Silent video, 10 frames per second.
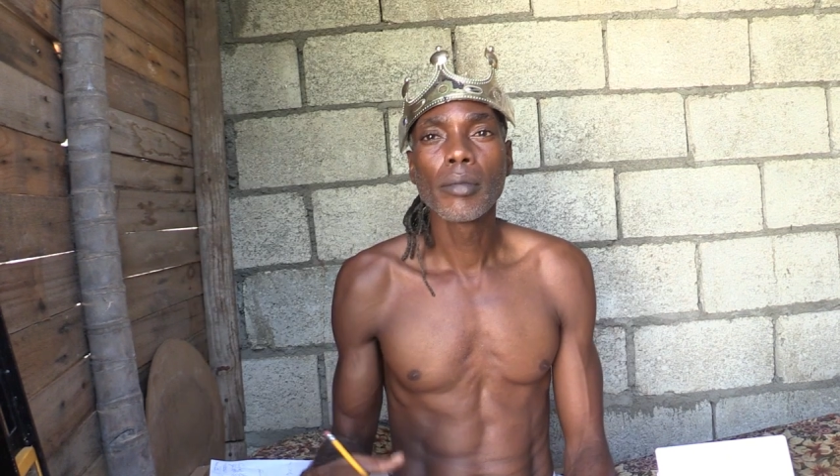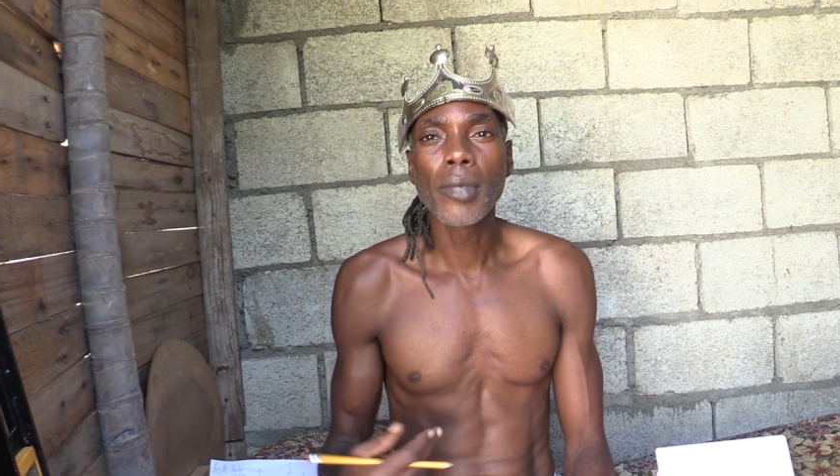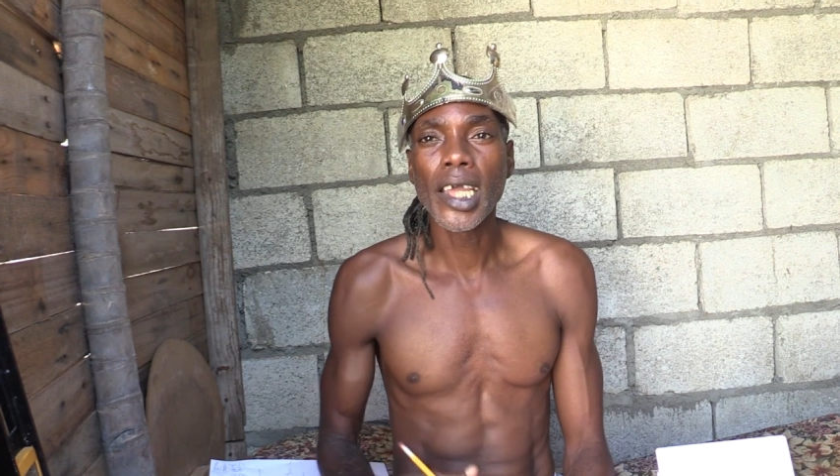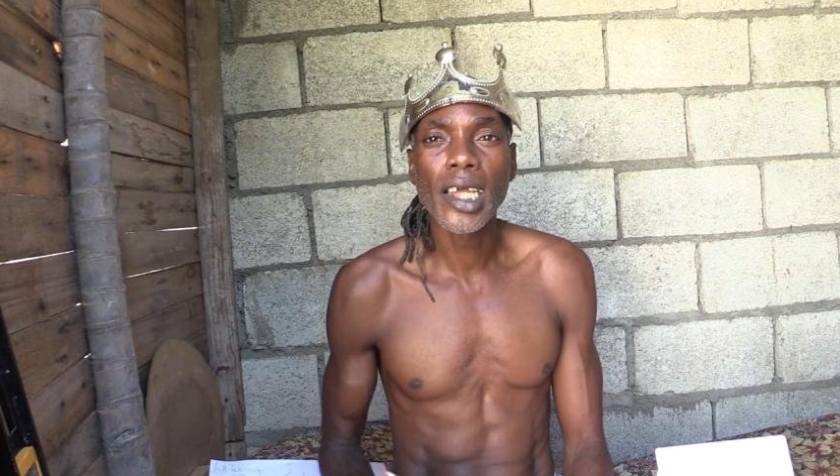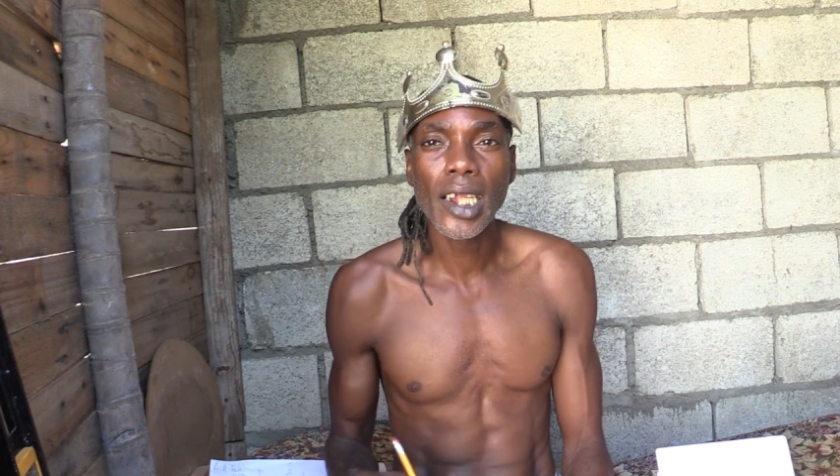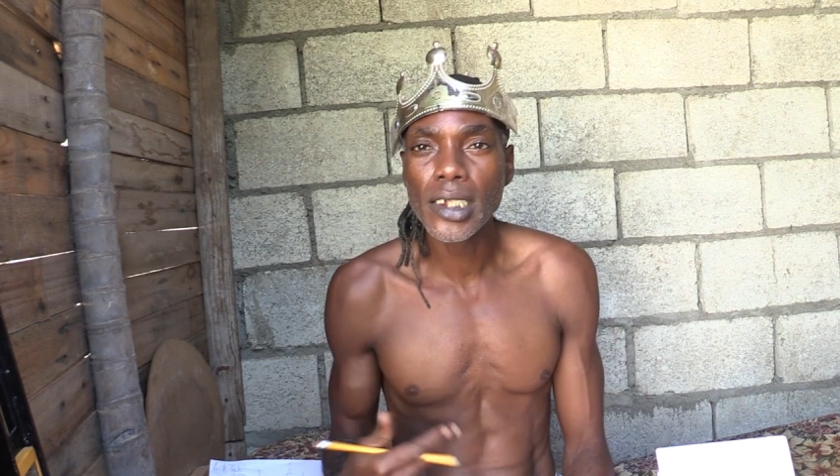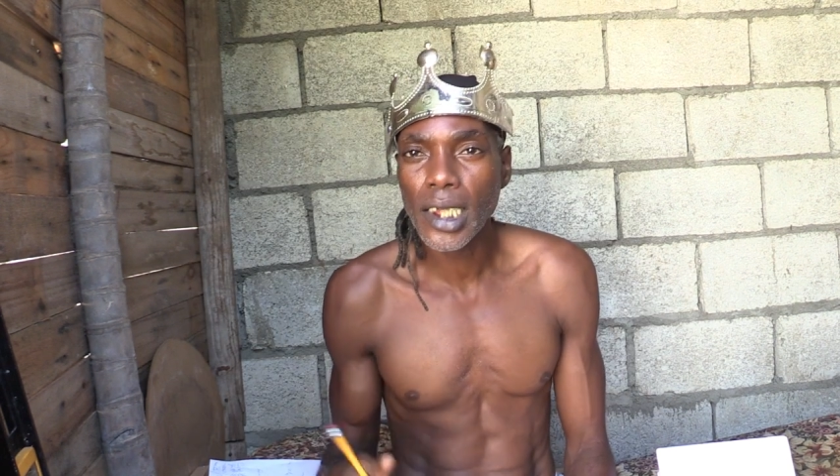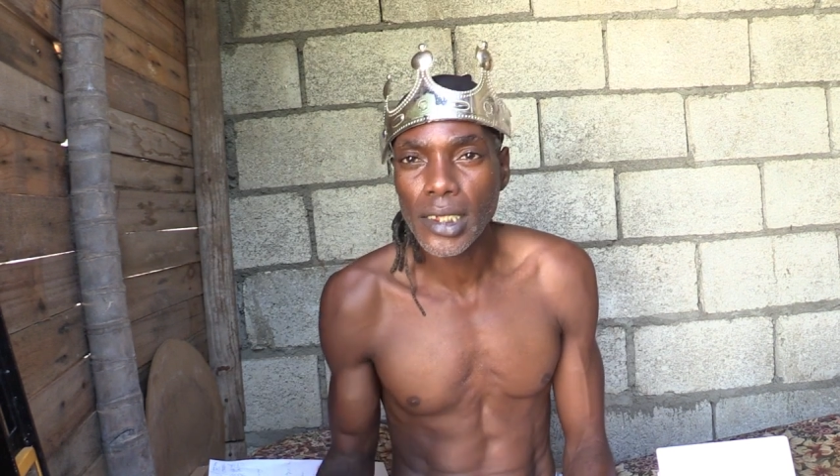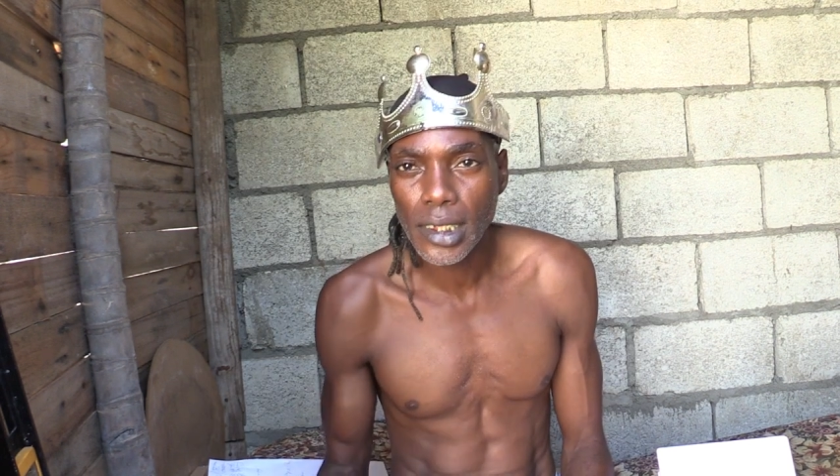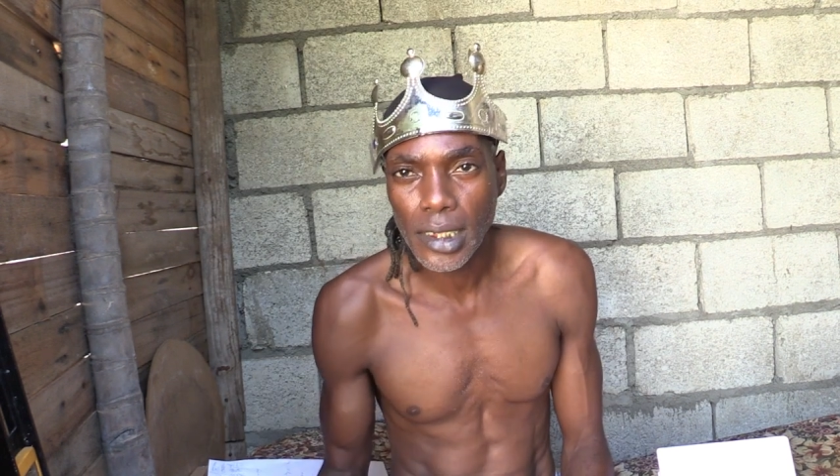Michael
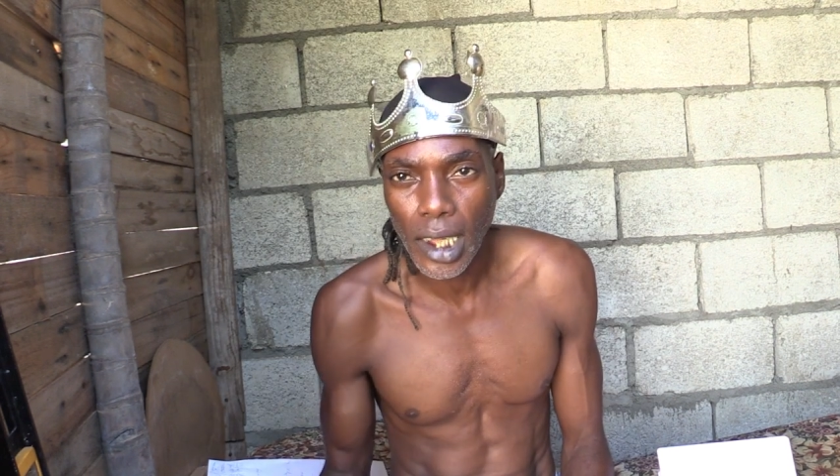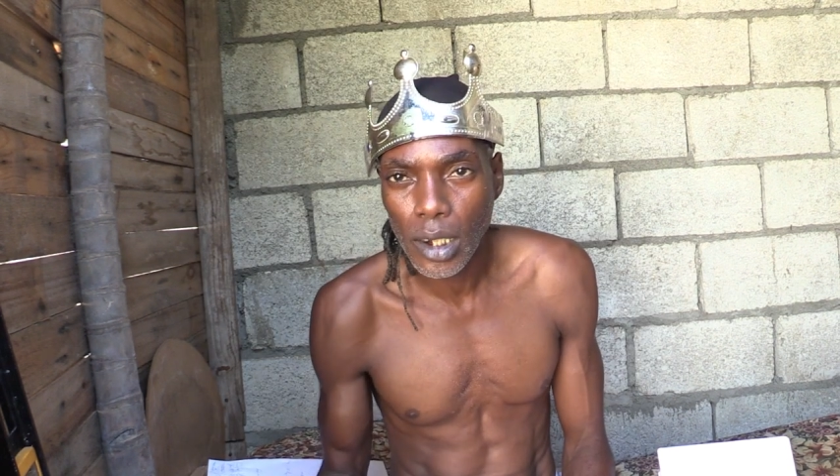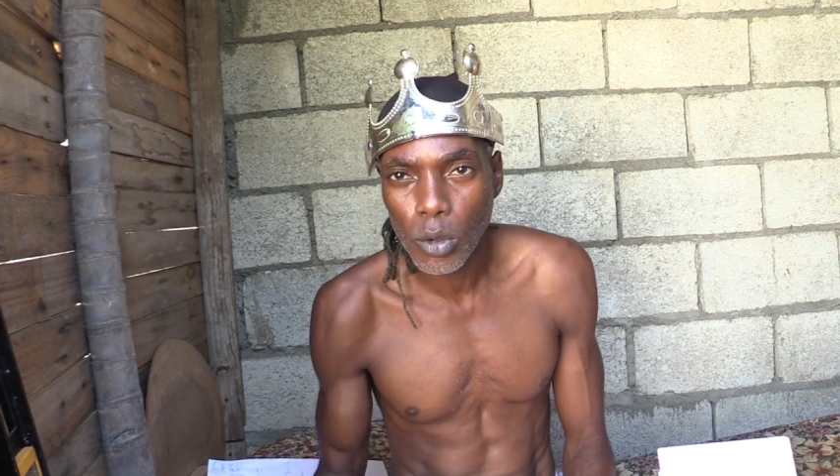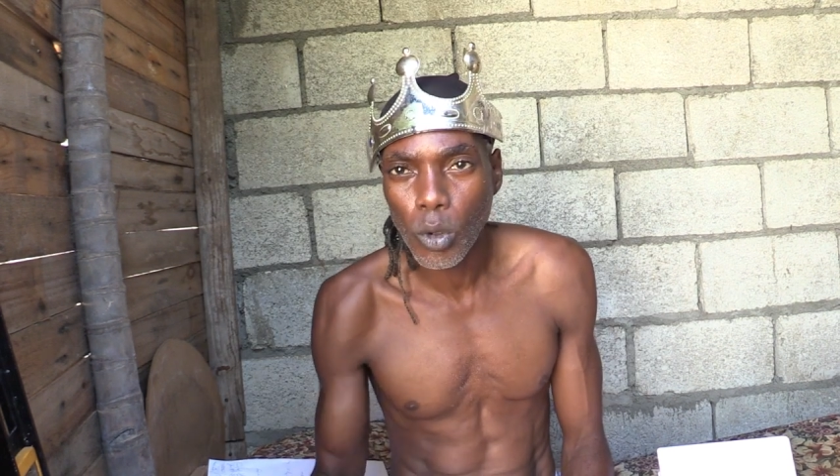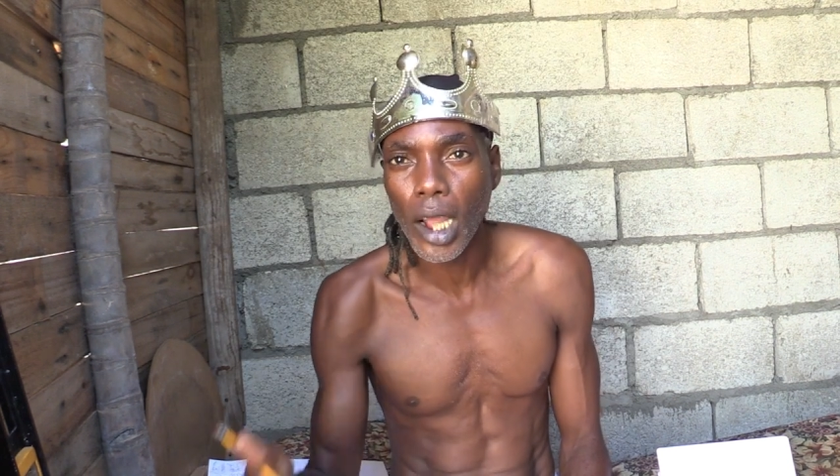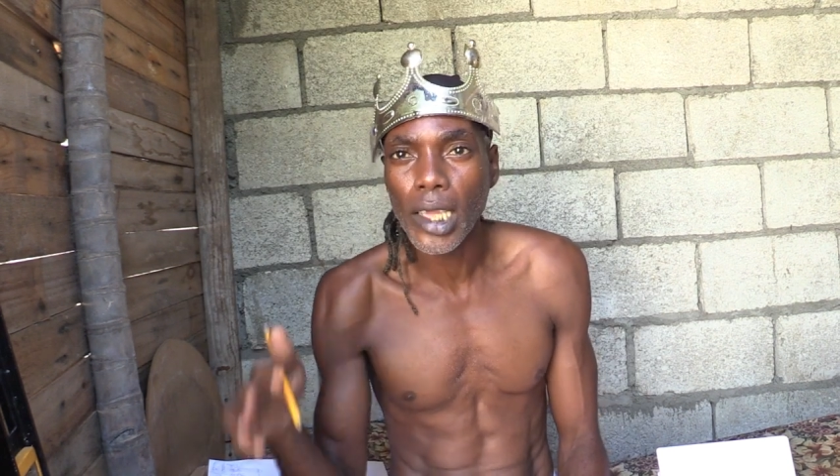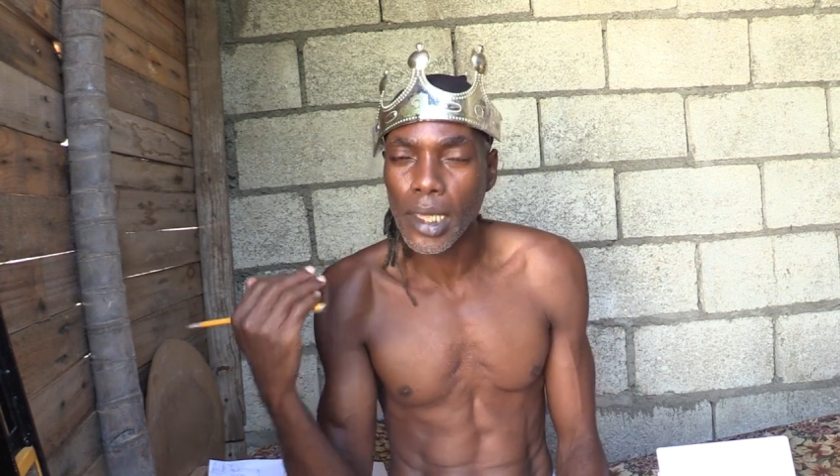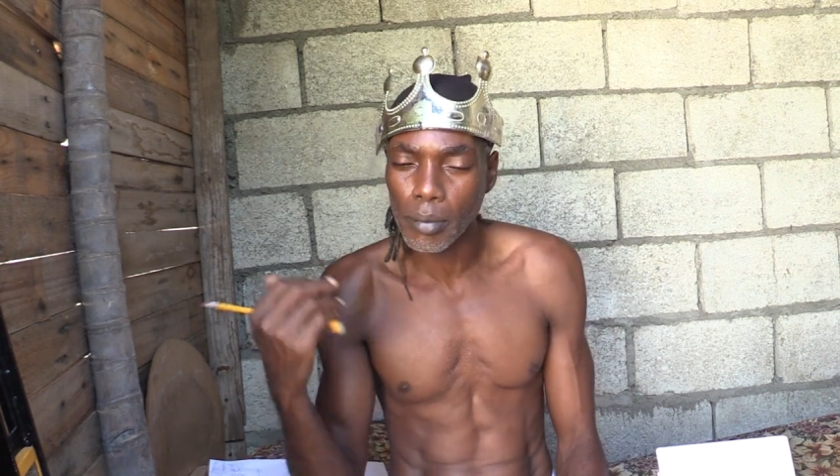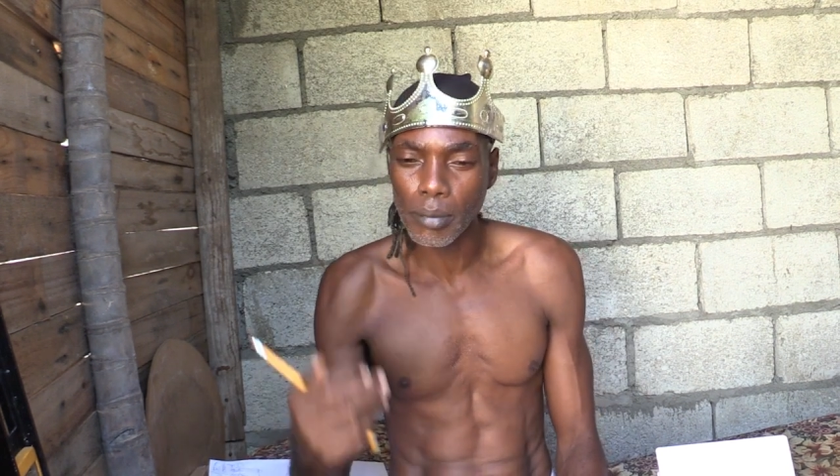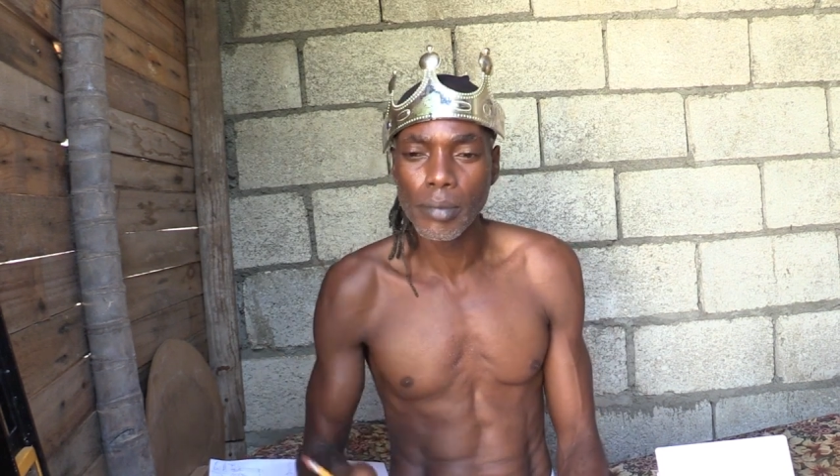Johnston, who are
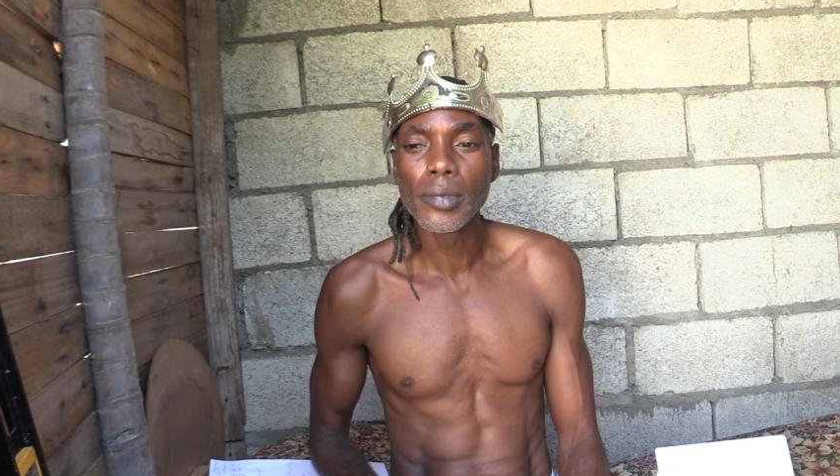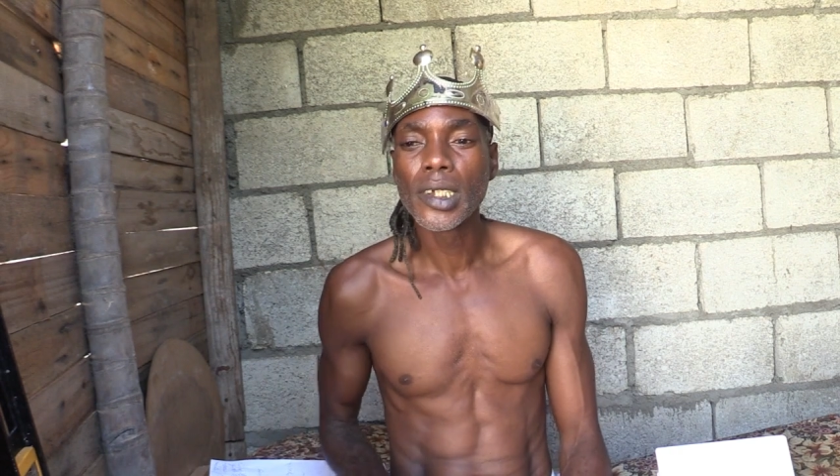him